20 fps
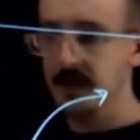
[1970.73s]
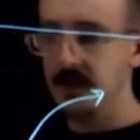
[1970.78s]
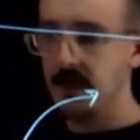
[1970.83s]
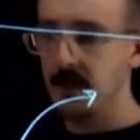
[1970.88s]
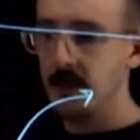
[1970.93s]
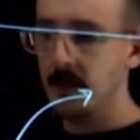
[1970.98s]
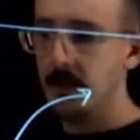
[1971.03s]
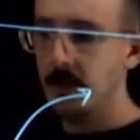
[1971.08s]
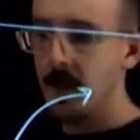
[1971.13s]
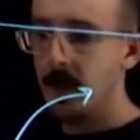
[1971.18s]

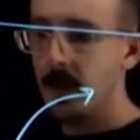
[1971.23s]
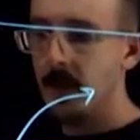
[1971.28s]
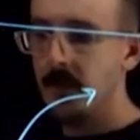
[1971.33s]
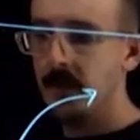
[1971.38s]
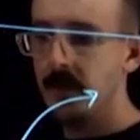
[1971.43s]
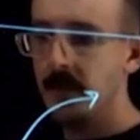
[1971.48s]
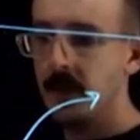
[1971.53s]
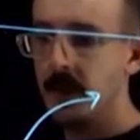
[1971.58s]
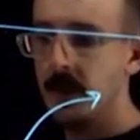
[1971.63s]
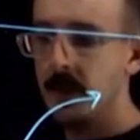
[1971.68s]
So
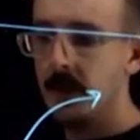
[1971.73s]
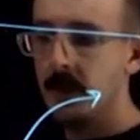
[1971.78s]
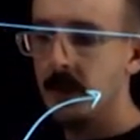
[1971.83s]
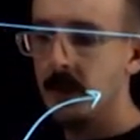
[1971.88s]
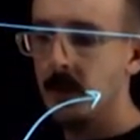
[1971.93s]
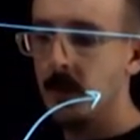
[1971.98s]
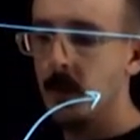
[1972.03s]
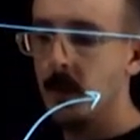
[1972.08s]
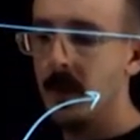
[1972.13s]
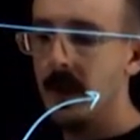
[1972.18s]

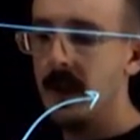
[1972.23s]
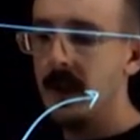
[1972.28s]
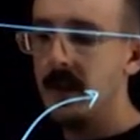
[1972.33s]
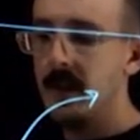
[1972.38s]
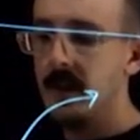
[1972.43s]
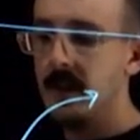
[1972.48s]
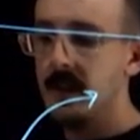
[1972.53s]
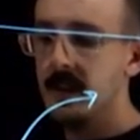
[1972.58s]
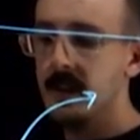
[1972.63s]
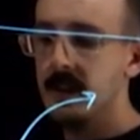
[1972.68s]

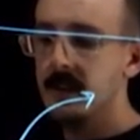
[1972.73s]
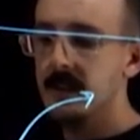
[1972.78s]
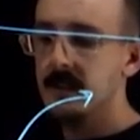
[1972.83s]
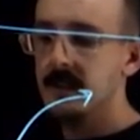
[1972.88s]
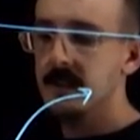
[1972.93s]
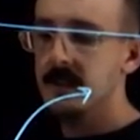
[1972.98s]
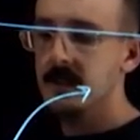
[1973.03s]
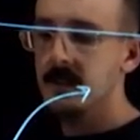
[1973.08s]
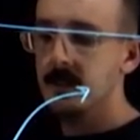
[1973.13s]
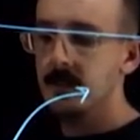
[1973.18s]
where
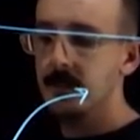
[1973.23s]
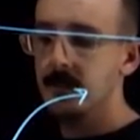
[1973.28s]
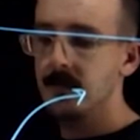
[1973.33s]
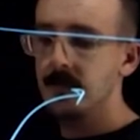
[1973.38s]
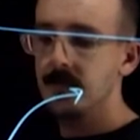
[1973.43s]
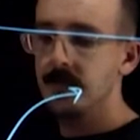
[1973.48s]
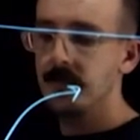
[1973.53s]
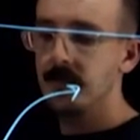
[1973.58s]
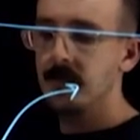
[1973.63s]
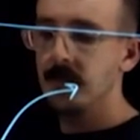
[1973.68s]
is
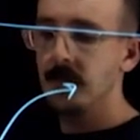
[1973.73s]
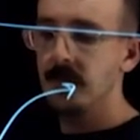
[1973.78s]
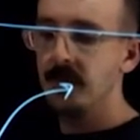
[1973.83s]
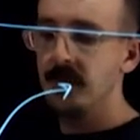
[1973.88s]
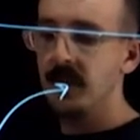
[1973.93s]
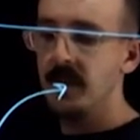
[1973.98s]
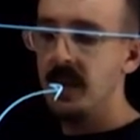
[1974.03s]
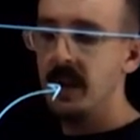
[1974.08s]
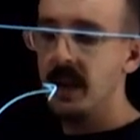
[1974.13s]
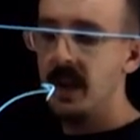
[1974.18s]

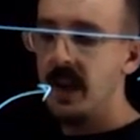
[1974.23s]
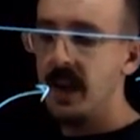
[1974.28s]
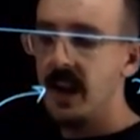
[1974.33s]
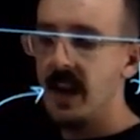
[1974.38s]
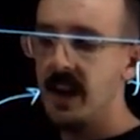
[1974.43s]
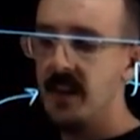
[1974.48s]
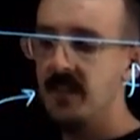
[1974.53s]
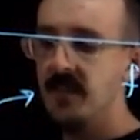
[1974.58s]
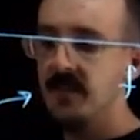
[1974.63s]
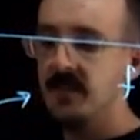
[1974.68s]

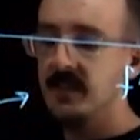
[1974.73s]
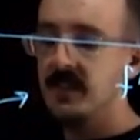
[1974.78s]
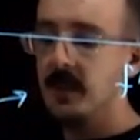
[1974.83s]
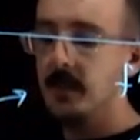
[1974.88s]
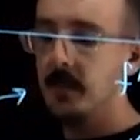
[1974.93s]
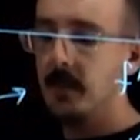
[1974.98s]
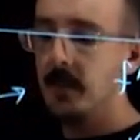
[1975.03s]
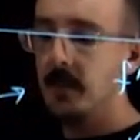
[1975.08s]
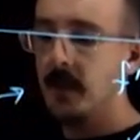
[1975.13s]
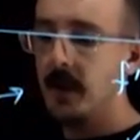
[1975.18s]
f
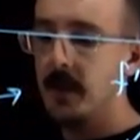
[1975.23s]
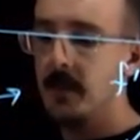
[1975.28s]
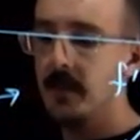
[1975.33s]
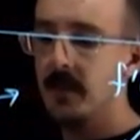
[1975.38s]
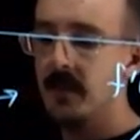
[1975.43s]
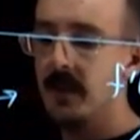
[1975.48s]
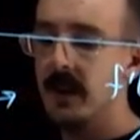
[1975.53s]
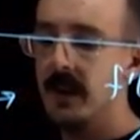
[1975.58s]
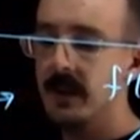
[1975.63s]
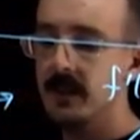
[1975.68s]
double prime
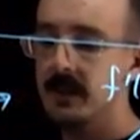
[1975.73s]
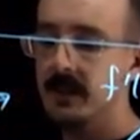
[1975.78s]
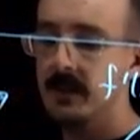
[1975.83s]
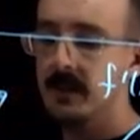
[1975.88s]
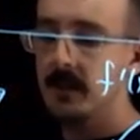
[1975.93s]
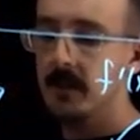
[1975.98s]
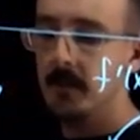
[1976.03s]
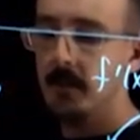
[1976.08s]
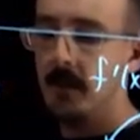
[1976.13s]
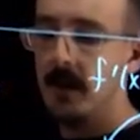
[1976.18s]
of
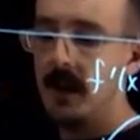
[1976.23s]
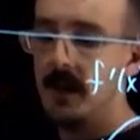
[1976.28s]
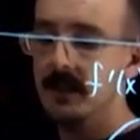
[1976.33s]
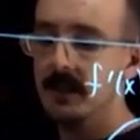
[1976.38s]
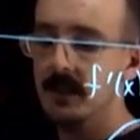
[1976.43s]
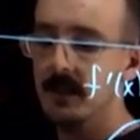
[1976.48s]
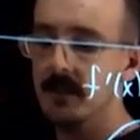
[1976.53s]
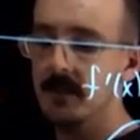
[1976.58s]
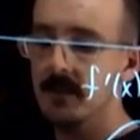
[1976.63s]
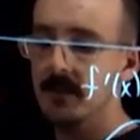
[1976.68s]
x
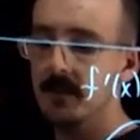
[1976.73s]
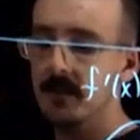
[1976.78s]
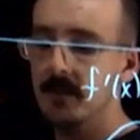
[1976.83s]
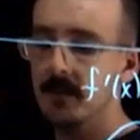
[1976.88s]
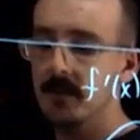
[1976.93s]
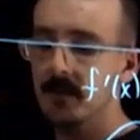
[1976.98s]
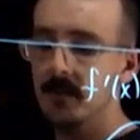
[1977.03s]
positive?